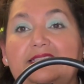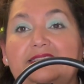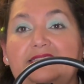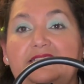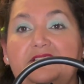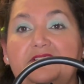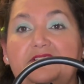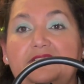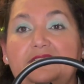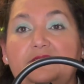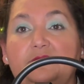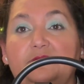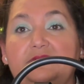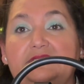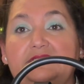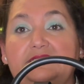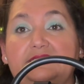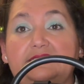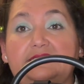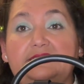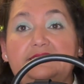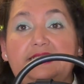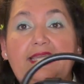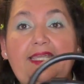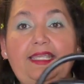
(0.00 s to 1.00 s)
and everything was the
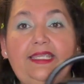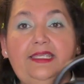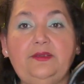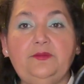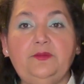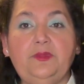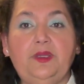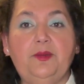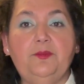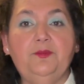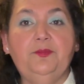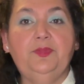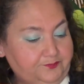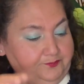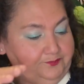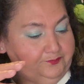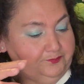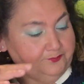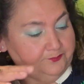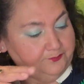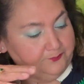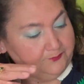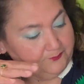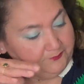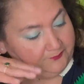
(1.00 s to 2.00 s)
same, but
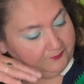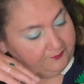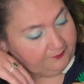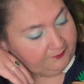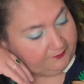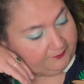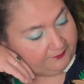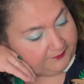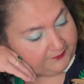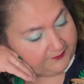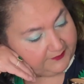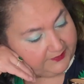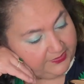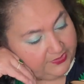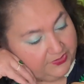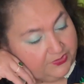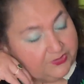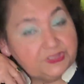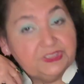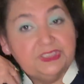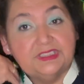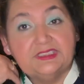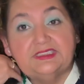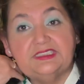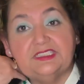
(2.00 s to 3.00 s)
you know,
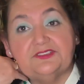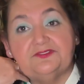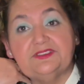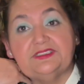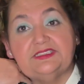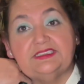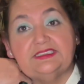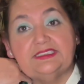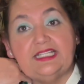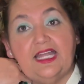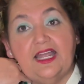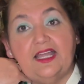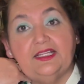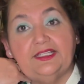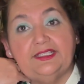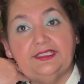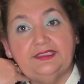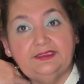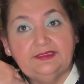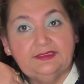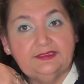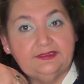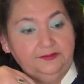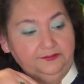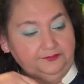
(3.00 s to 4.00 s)
just different
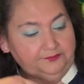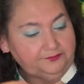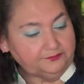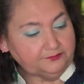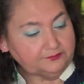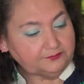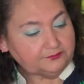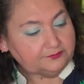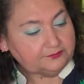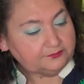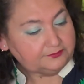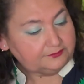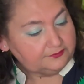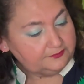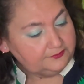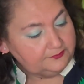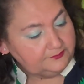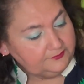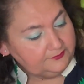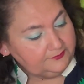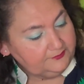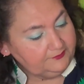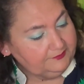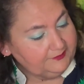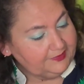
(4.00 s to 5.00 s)
stylings.
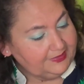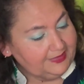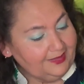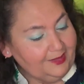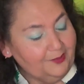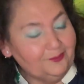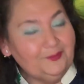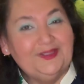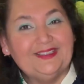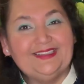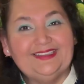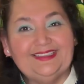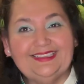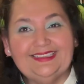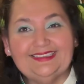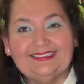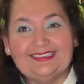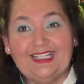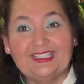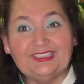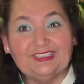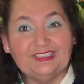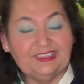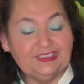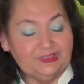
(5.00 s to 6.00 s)
But this
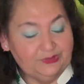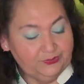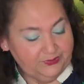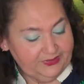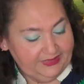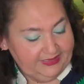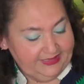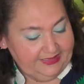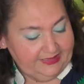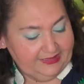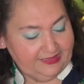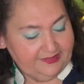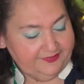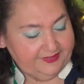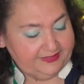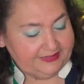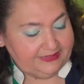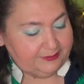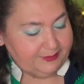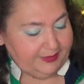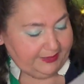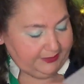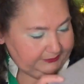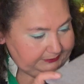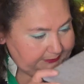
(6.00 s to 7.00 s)
I just really love. It
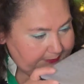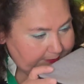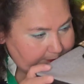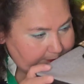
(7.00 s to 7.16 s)
smells